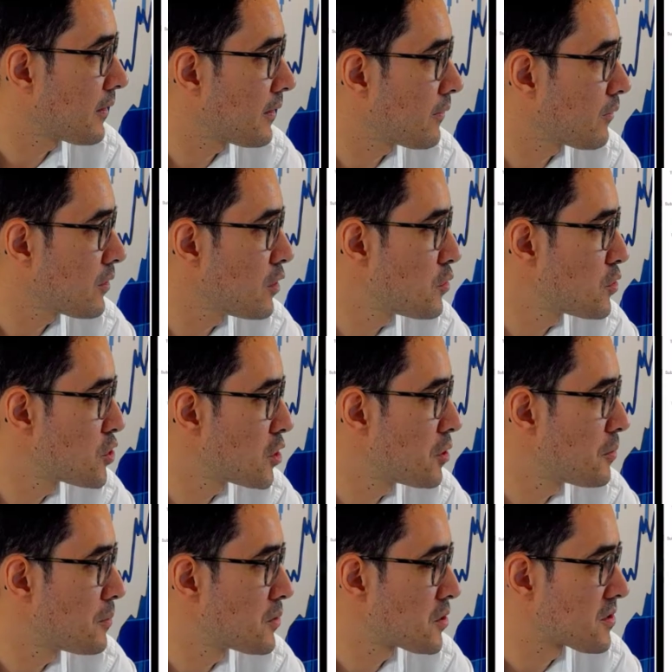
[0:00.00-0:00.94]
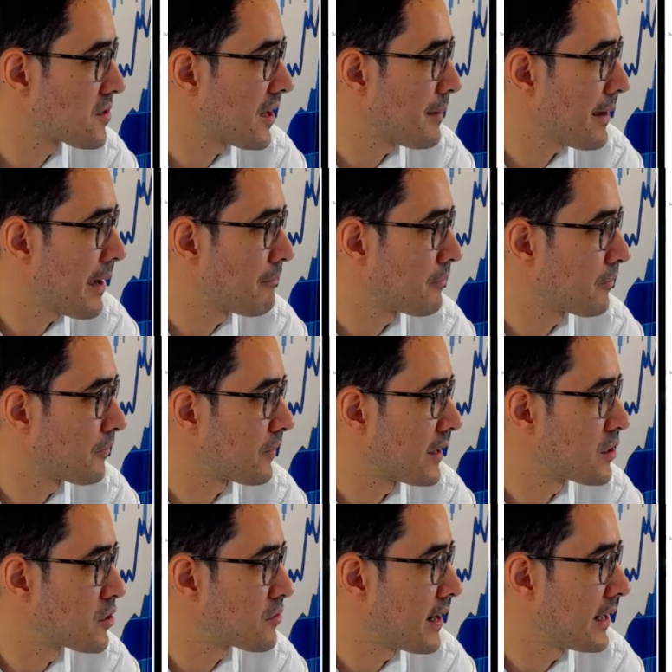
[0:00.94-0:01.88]
YouTube, just type
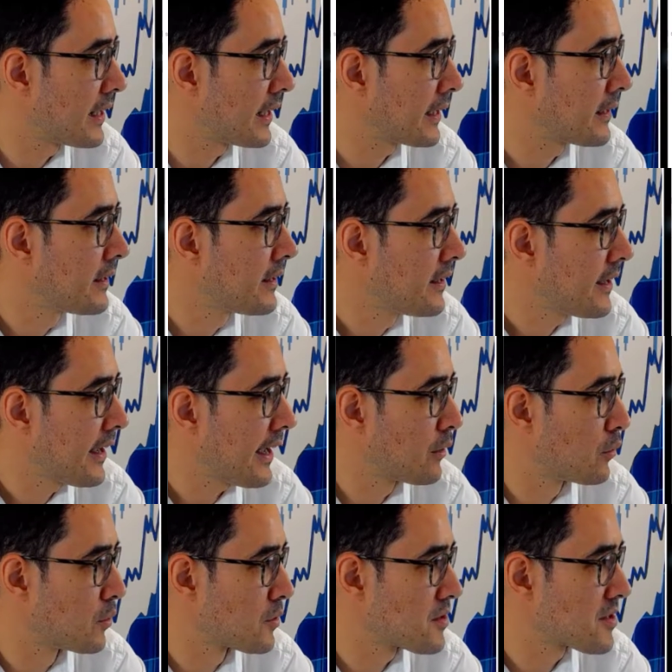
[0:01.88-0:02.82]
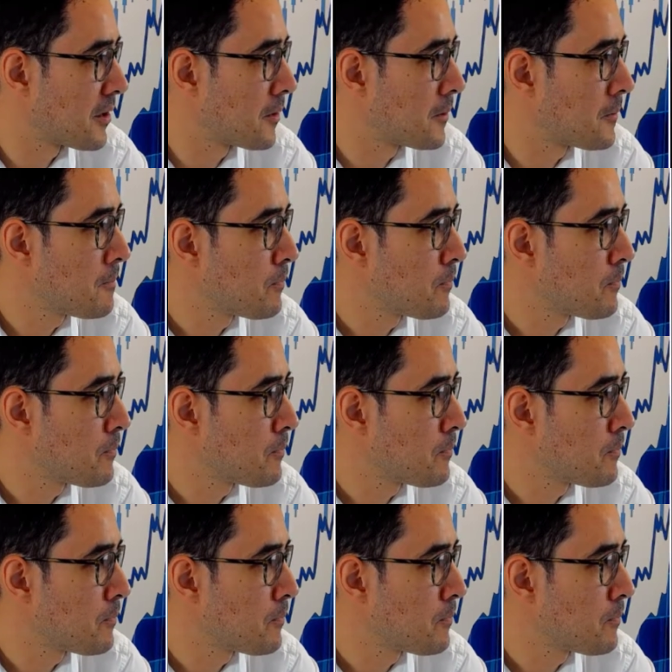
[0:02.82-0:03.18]
Amplify Trading. And also,